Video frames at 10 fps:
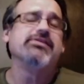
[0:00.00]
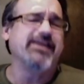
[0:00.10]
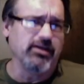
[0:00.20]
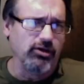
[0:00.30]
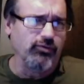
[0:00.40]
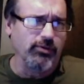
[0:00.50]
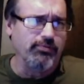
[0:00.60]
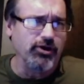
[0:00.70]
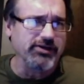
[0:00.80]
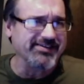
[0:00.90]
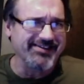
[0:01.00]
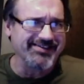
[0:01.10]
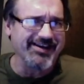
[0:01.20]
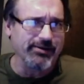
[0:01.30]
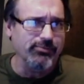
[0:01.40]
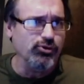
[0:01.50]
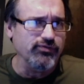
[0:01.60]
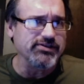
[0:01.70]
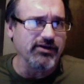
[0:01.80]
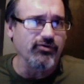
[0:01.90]
going to look real pretty because I just kind of move
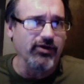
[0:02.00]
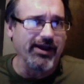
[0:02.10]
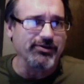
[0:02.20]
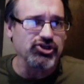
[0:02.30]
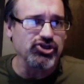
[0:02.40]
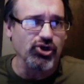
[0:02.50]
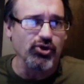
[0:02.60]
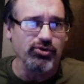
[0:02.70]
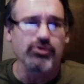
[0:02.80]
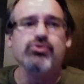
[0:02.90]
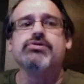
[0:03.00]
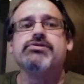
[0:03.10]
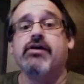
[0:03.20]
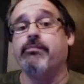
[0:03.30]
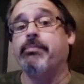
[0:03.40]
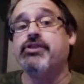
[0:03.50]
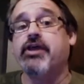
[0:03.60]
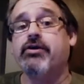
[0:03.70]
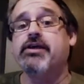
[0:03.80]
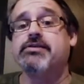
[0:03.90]
stuff around to show you the cool stuff. But
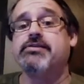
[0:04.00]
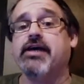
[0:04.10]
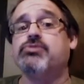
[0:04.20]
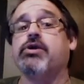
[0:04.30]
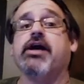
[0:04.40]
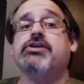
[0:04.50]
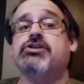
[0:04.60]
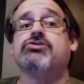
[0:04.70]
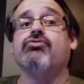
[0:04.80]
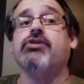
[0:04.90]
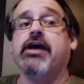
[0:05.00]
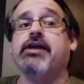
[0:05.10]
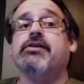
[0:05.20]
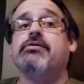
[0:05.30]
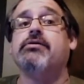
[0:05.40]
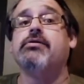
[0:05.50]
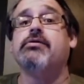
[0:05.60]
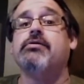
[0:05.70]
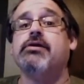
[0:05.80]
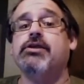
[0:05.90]
there it is. That's what I just created
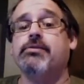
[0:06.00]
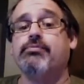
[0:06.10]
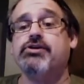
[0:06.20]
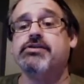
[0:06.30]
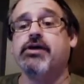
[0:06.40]
in the pre-sale